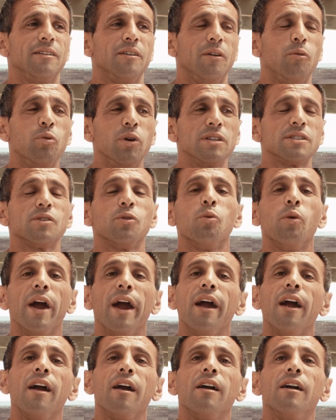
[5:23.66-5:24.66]
was
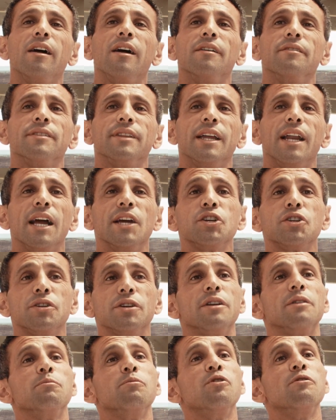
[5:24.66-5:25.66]
aware of that I
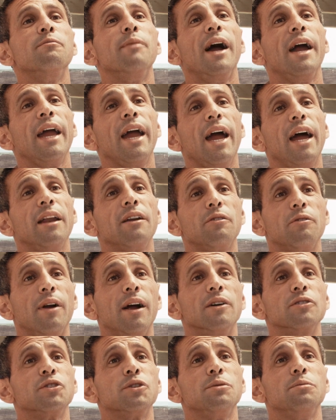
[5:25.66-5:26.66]
shouldn't move my hand
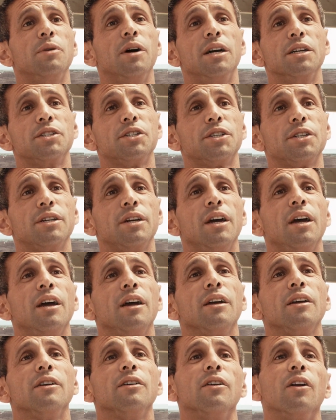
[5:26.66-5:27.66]
around too much,
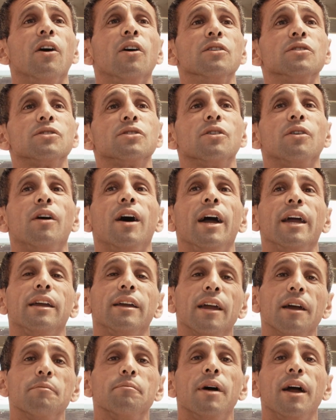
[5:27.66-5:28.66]
you know, so I
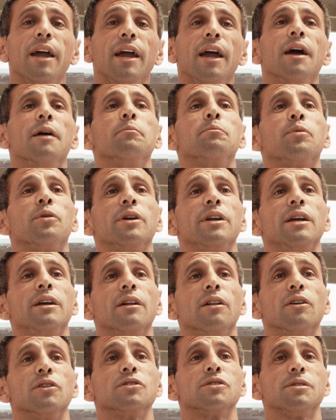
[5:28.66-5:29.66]
kept my hand pretty
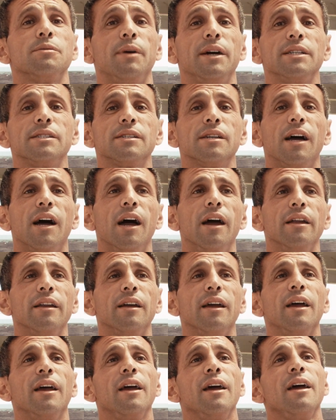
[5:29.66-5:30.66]
close to my side.
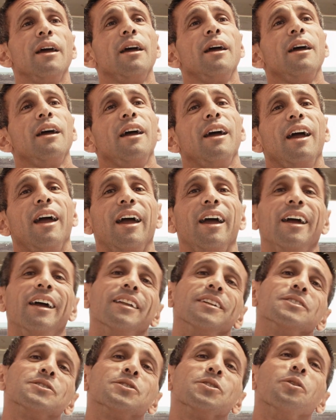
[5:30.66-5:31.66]

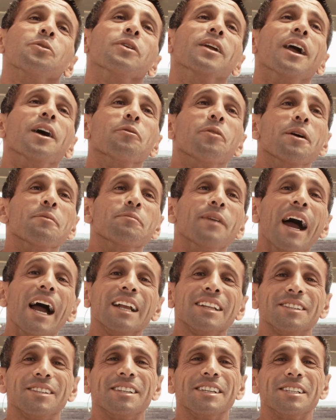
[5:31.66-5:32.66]
And so when I went
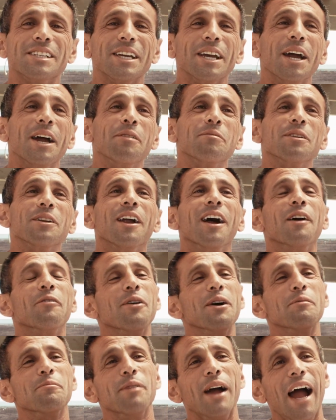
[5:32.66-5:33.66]
back to the gym, you know, I
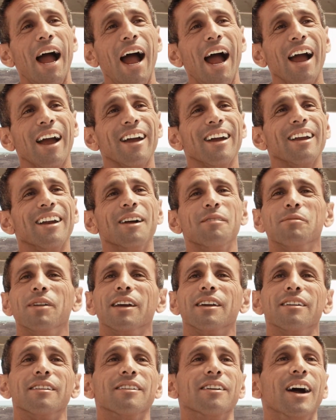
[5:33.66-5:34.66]
went back and I'm
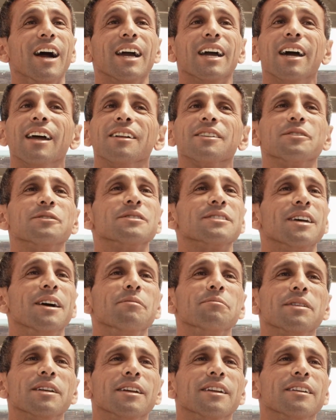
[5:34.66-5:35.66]
like, you know, I got to do
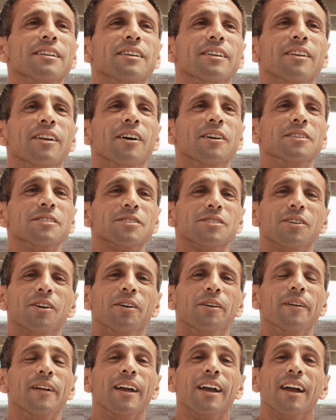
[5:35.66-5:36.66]
something, you know. So